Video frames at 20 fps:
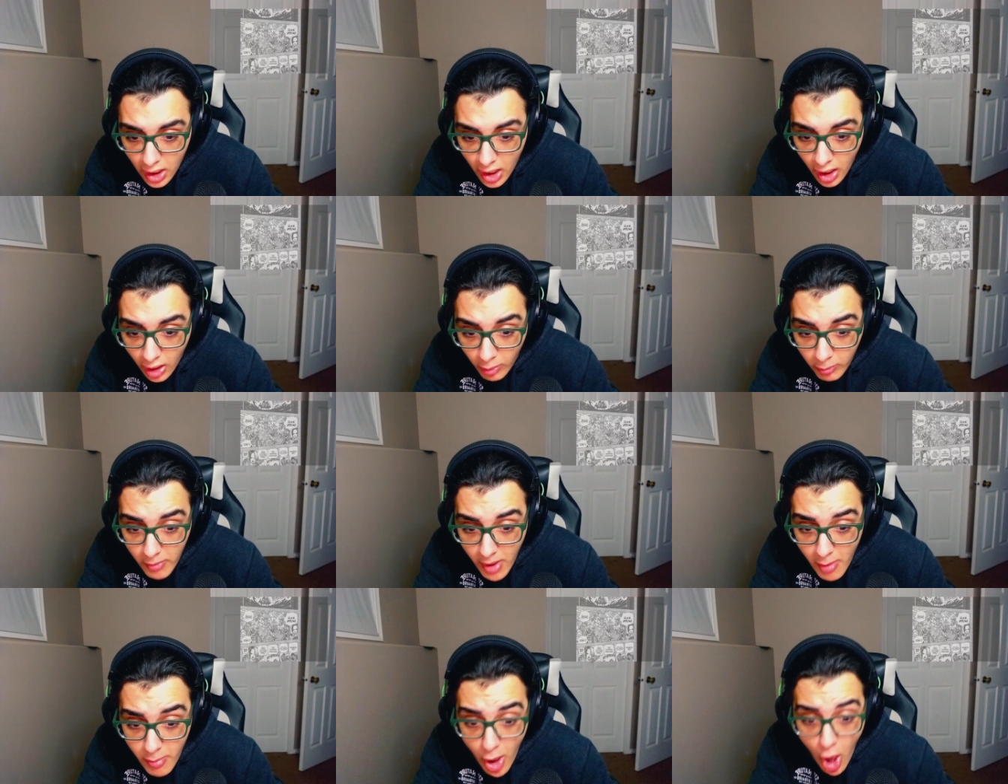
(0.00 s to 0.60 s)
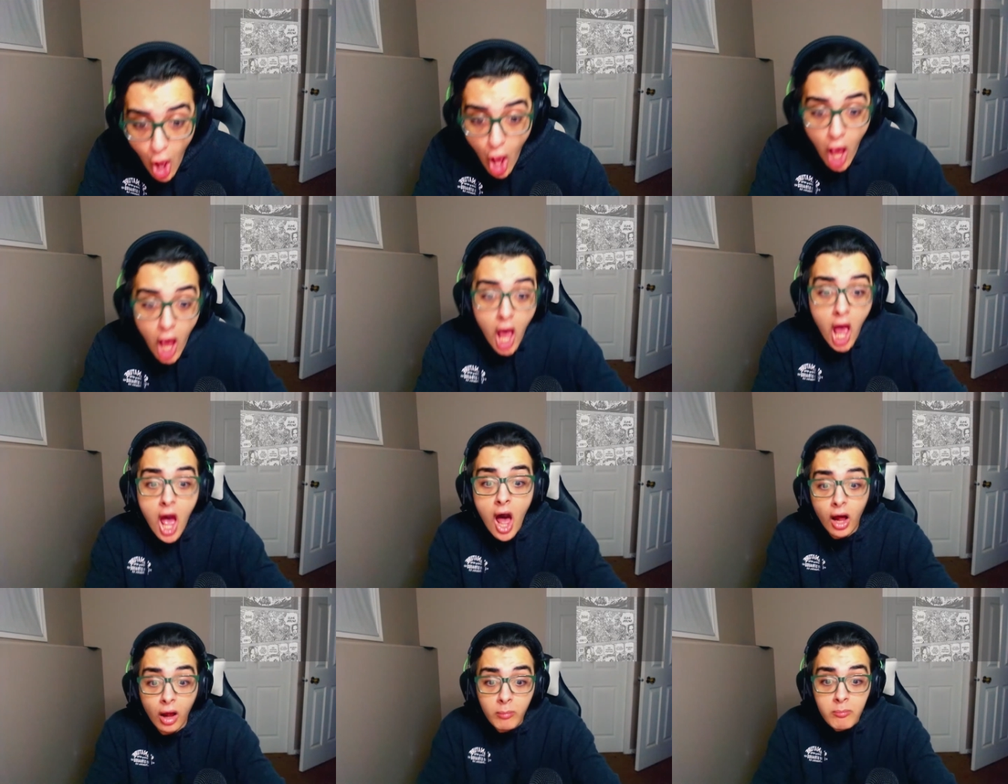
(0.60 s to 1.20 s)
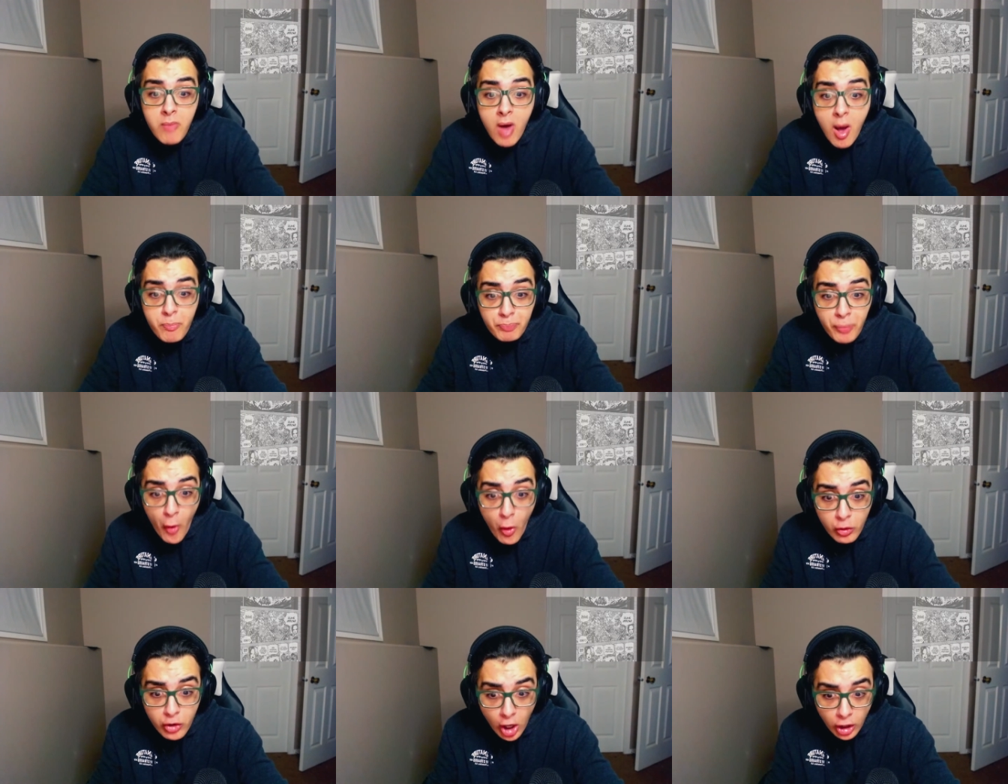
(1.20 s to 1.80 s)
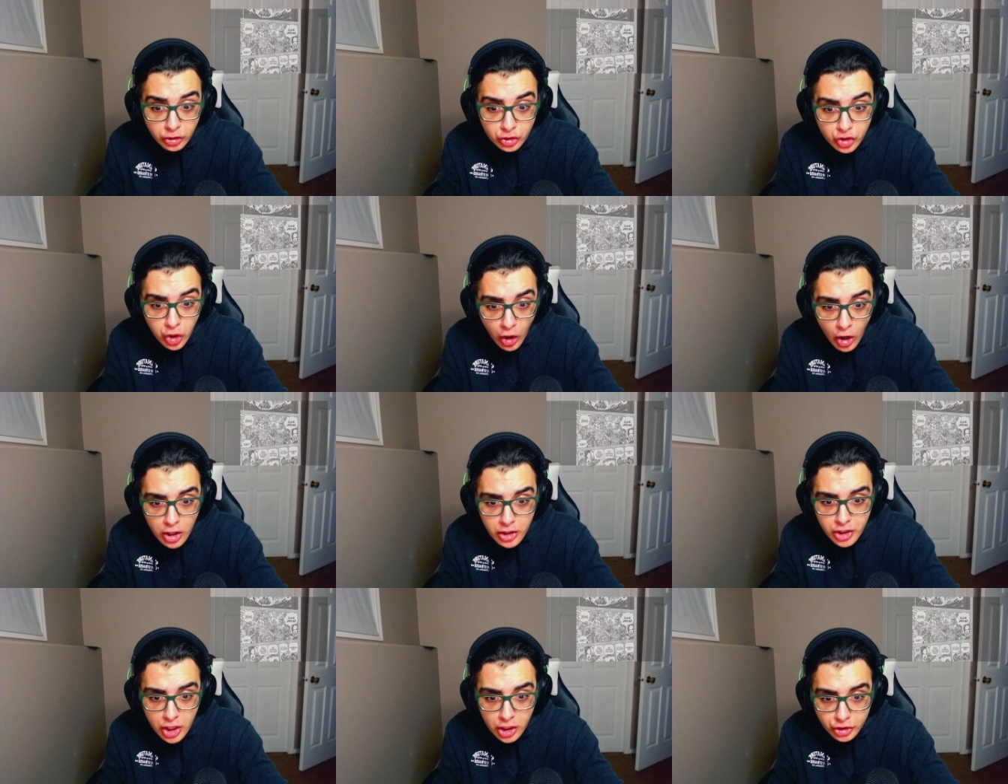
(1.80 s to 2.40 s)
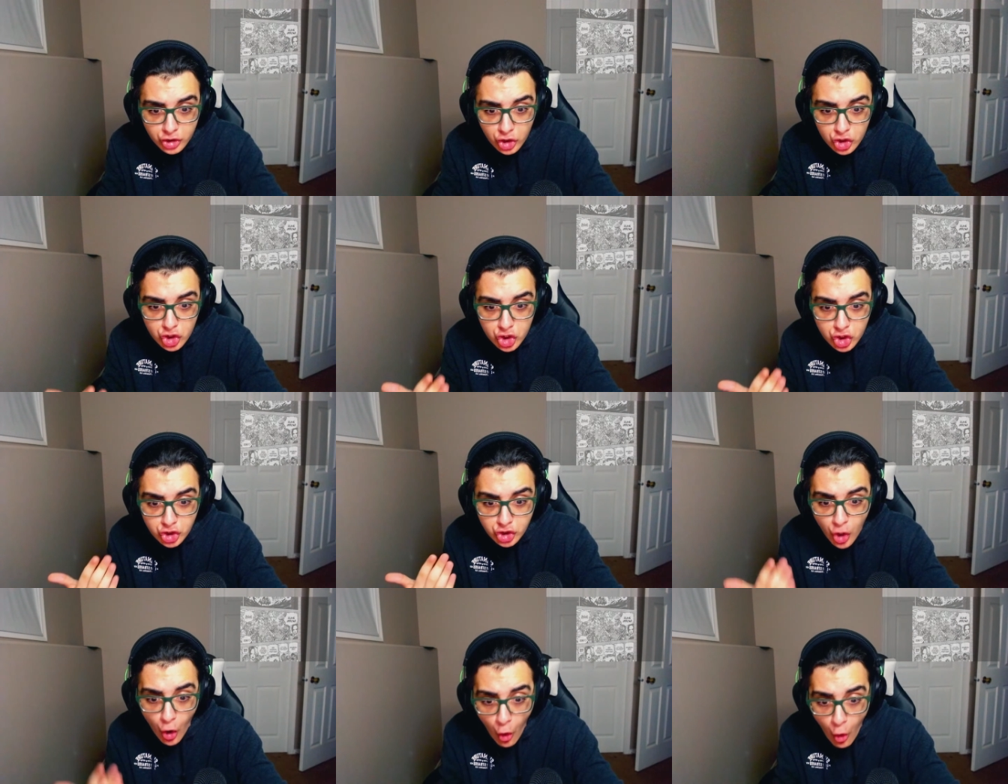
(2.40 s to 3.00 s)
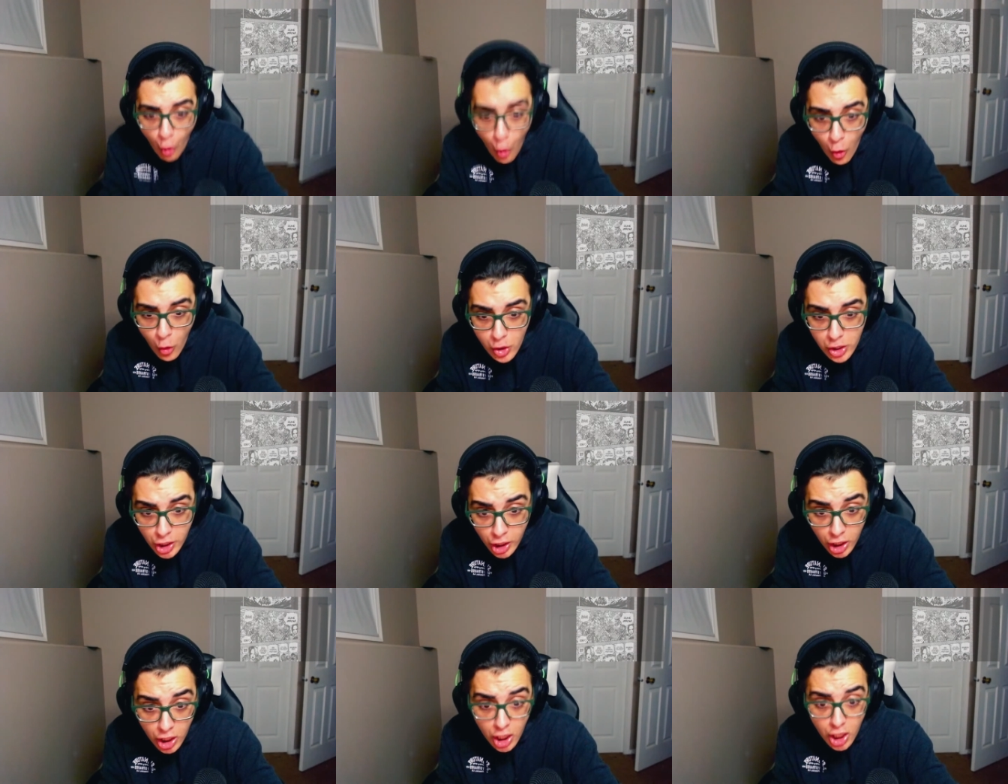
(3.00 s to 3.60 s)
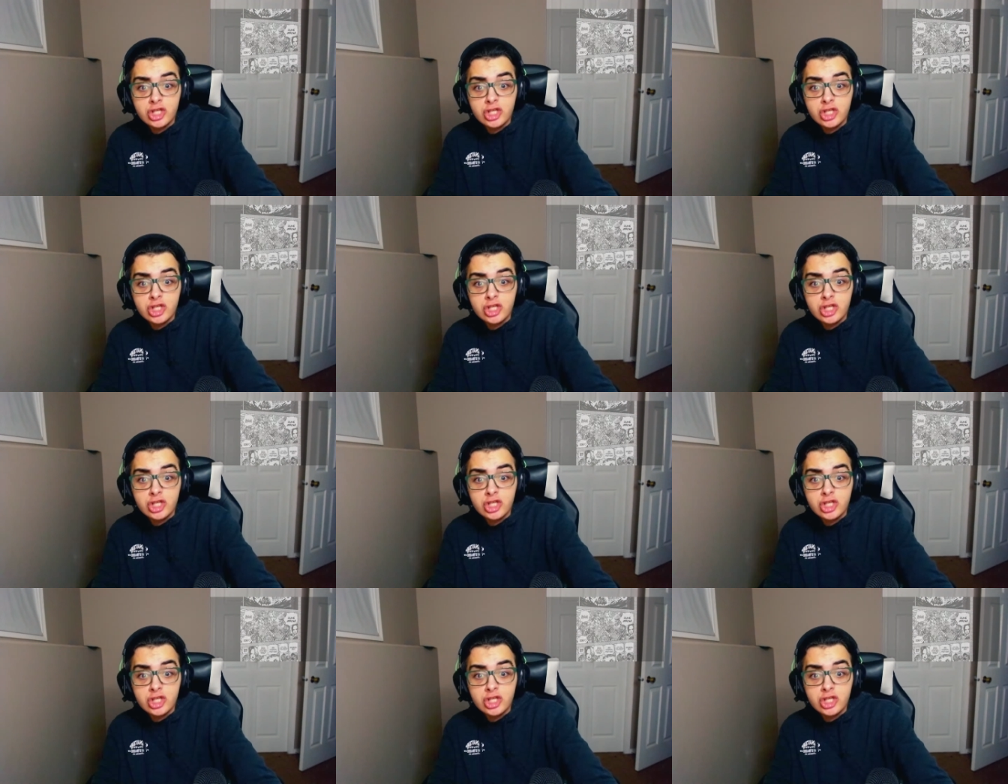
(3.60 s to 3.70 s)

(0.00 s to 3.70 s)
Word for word: Helmet. Helmepo got turned into stone.